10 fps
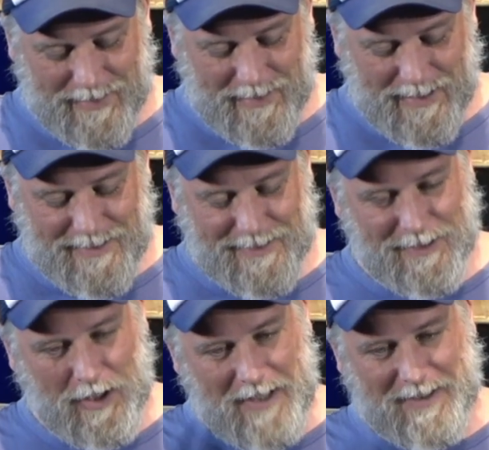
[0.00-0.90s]
Easter
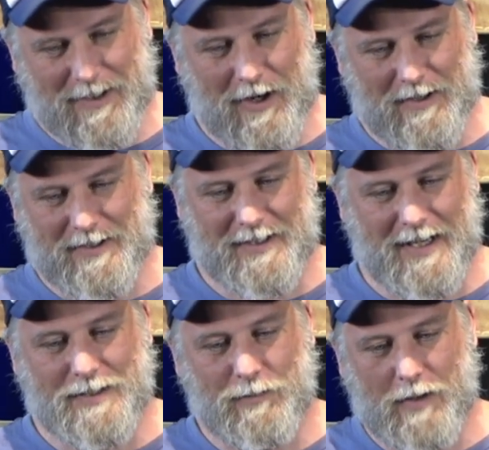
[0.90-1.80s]
tide is kind of the
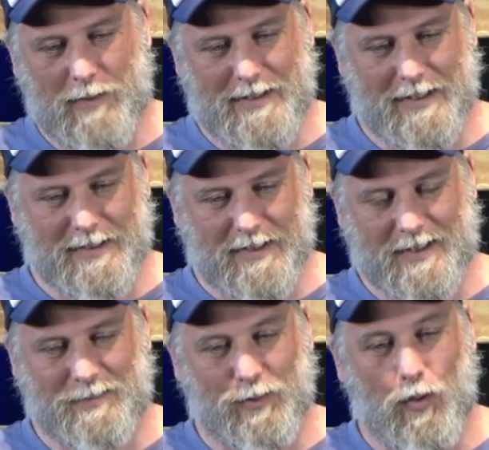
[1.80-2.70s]
season where we just
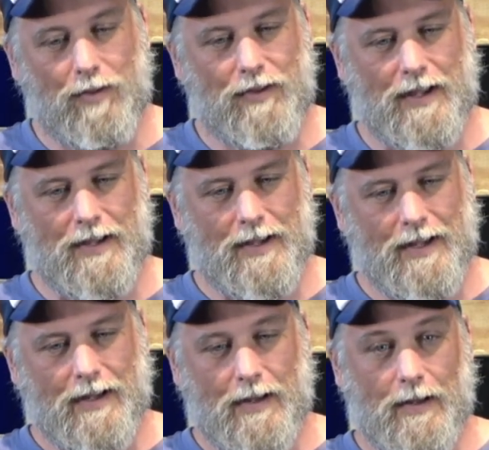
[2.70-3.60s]
explore the
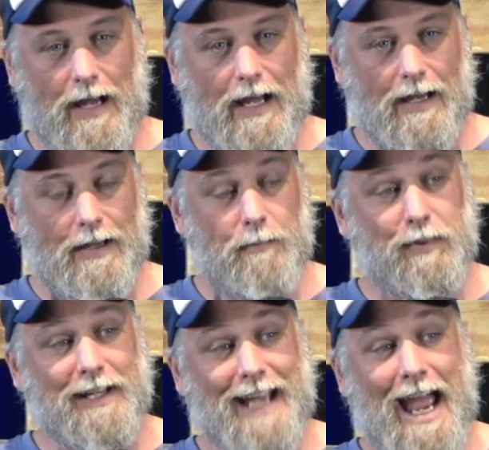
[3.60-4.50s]
uh,
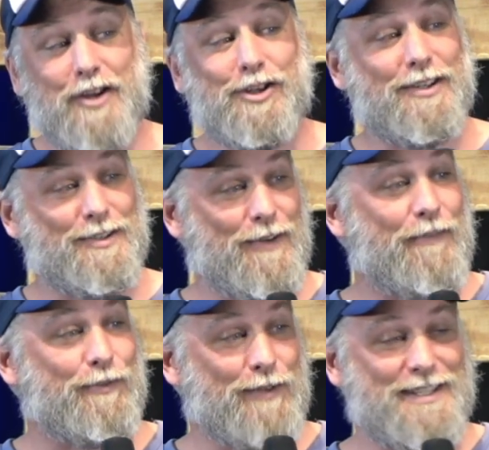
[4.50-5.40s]
implications of
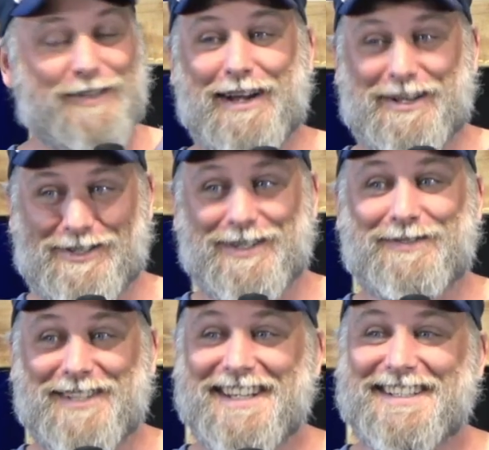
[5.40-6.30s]
the resurrection of
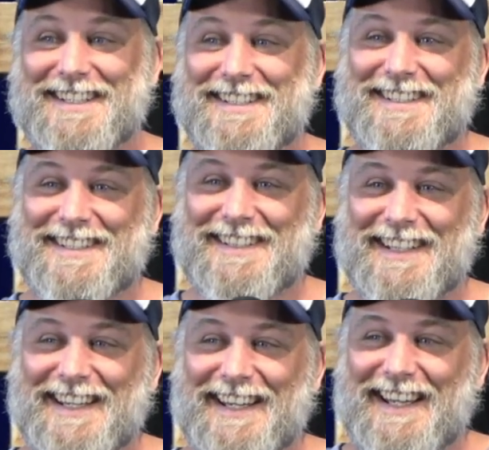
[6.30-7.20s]
Jesus
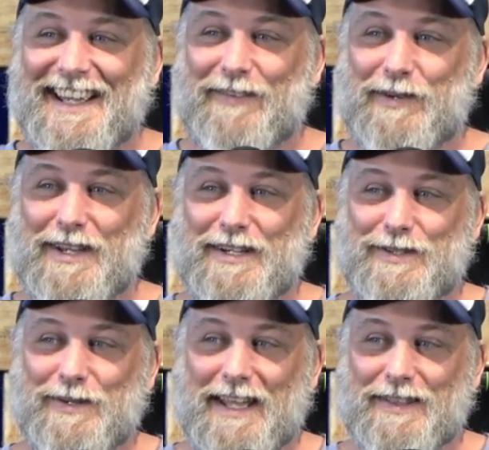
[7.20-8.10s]
and we're going to
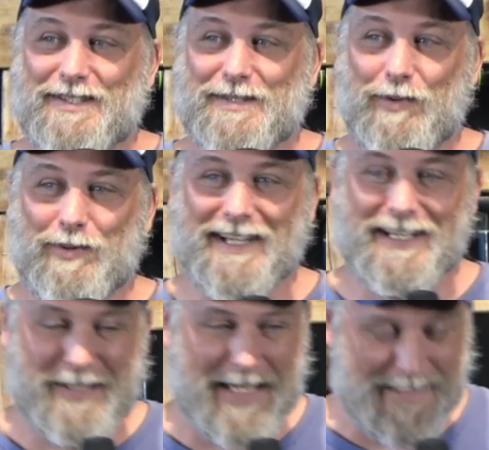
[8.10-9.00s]
do that this
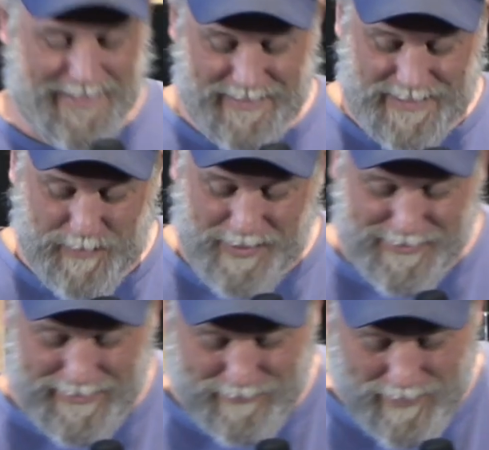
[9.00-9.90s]
morning. And, and
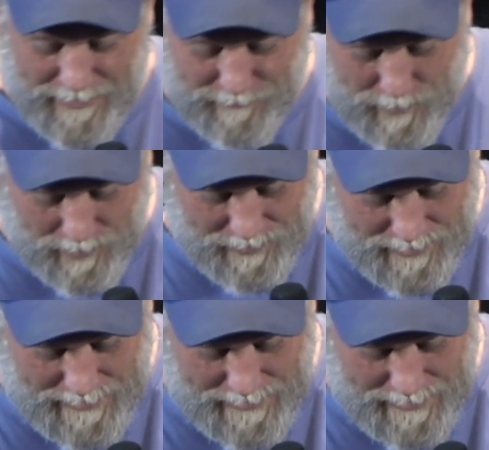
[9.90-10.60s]
especially in light of what the,